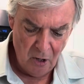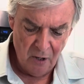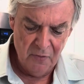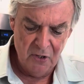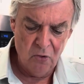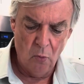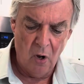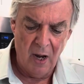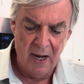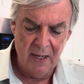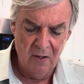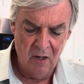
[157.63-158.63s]
of this
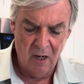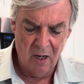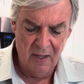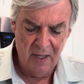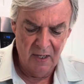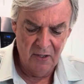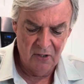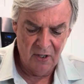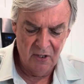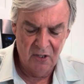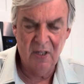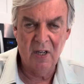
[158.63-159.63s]
wine
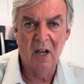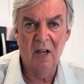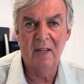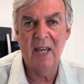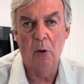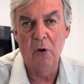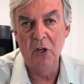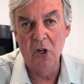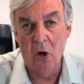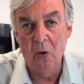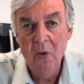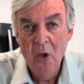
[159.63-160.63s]
is
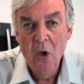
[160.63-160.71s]
Carignan,